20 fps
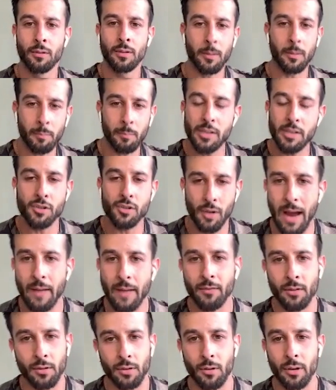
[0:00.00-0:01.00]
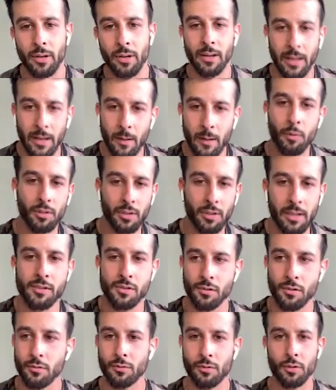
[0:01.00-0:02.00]
it means you have to do it. It will lead
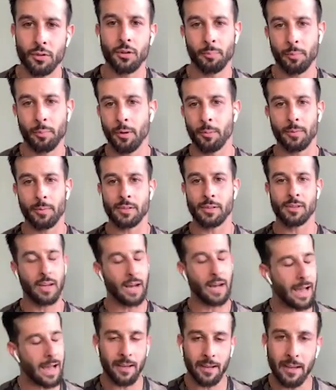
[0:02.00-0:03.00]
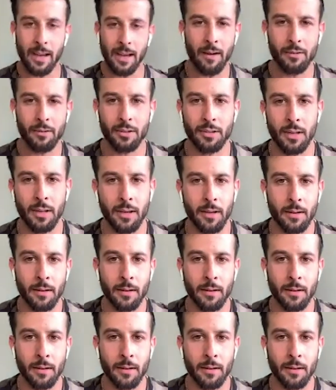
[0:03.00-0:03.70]
you to your purpose. I can guarantee it.